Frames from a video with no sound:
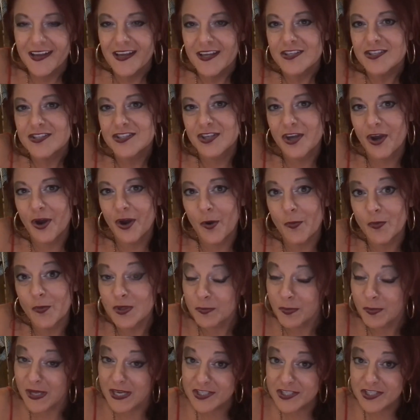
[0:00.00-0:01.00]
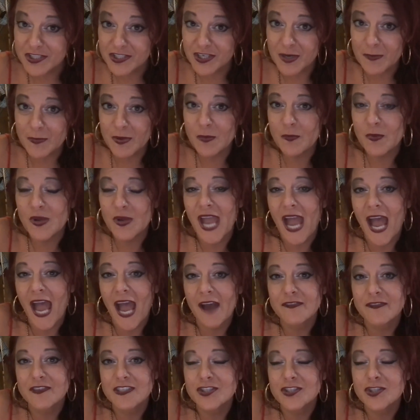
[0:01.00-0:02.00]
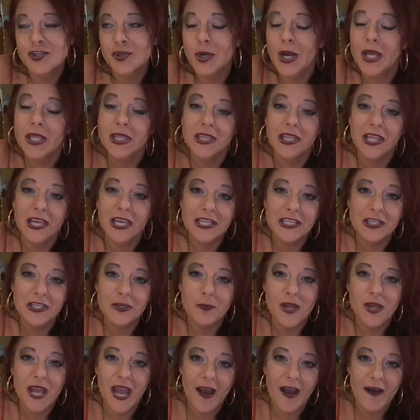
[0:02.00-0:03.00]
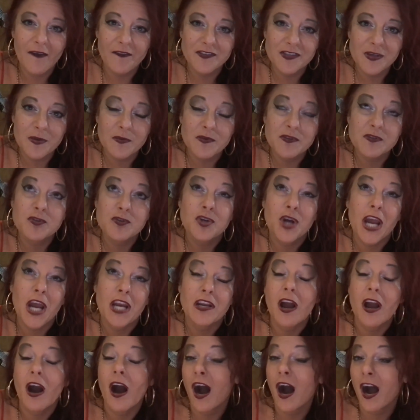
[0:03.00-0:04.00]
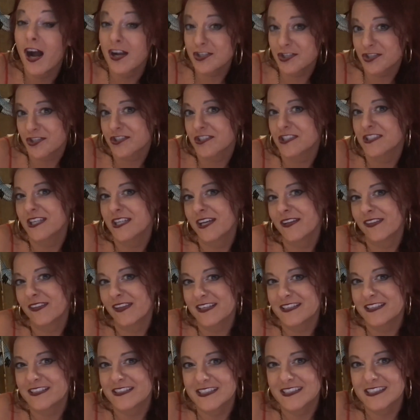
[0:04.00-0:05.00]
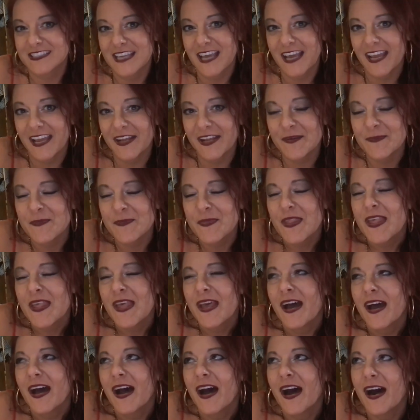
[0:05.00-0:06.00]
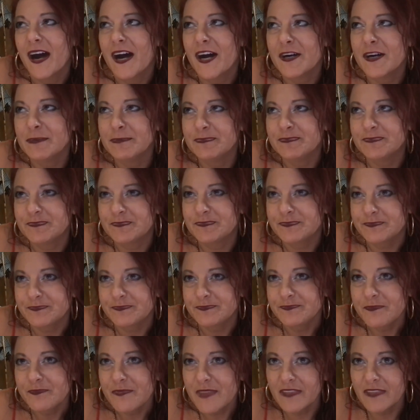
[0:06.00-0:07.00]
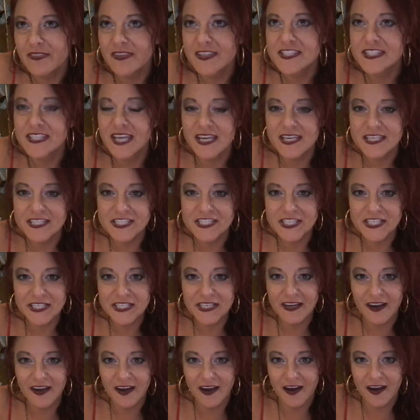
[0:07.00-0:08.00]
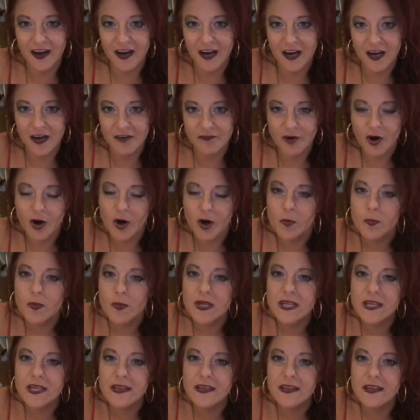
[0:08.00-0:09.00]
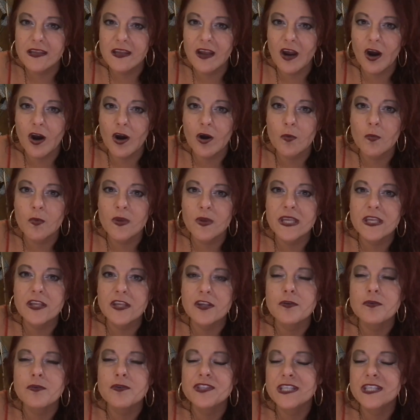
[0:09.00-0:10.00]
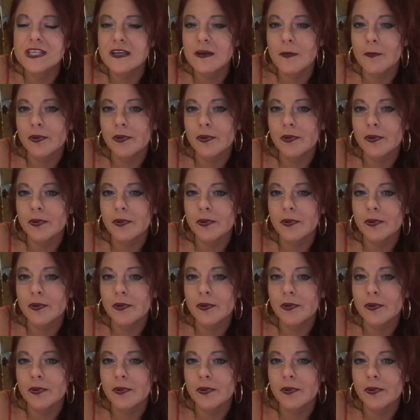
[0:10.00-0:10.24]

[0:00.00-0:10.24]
So with pleasure, I mean, we have to tread lightly. We have to tread consciously, I'd like to say. Um, this idea of are we are we using